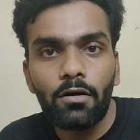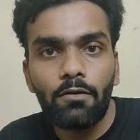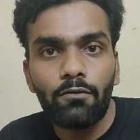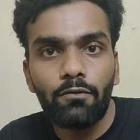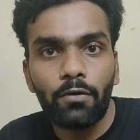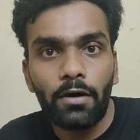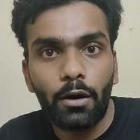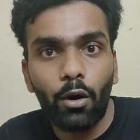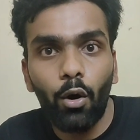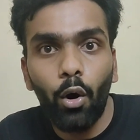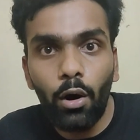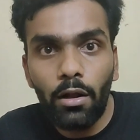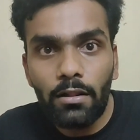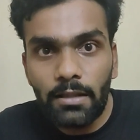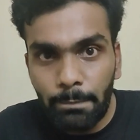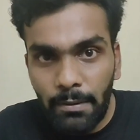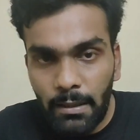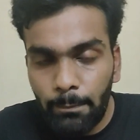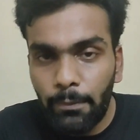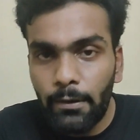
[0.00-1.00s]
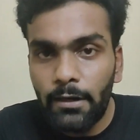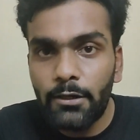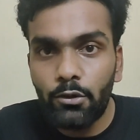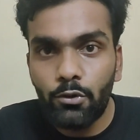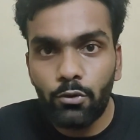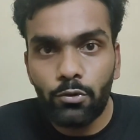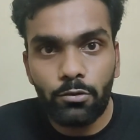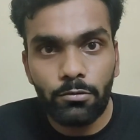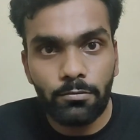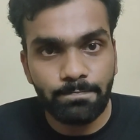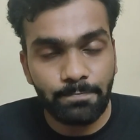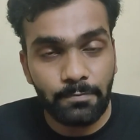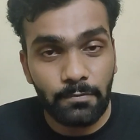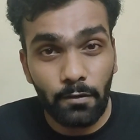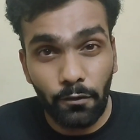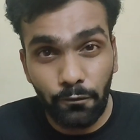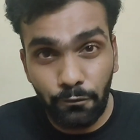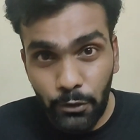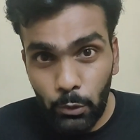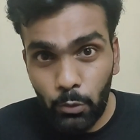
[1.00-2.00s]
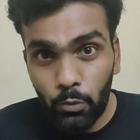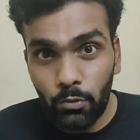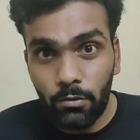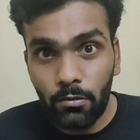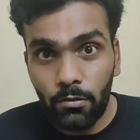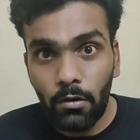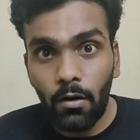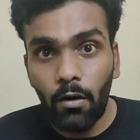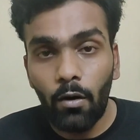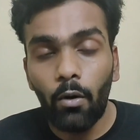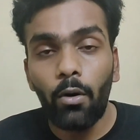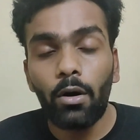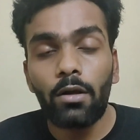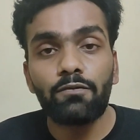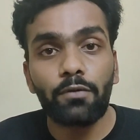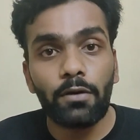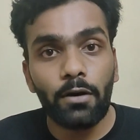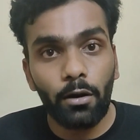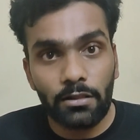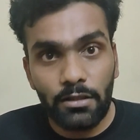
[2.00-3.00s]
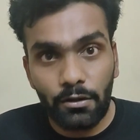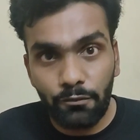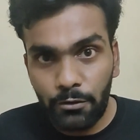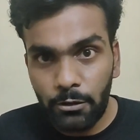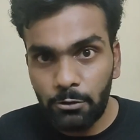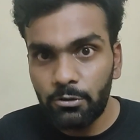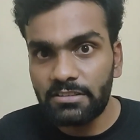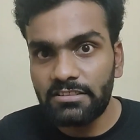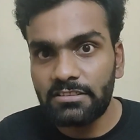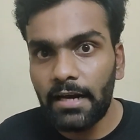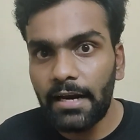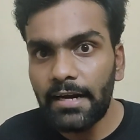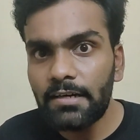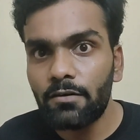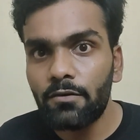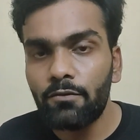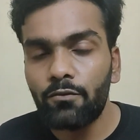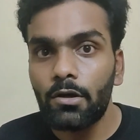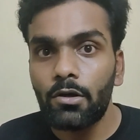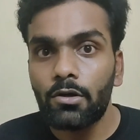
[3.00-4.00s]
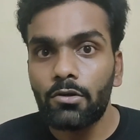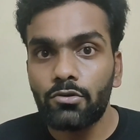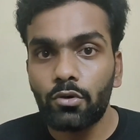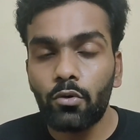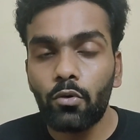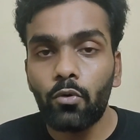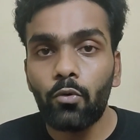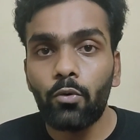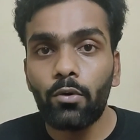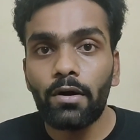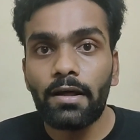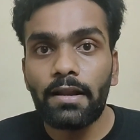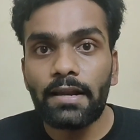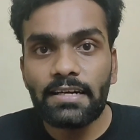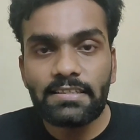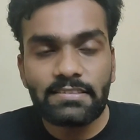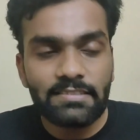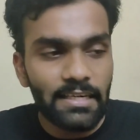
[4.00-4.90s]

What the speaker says: For all the people to view, or for all the viewers, right? So let's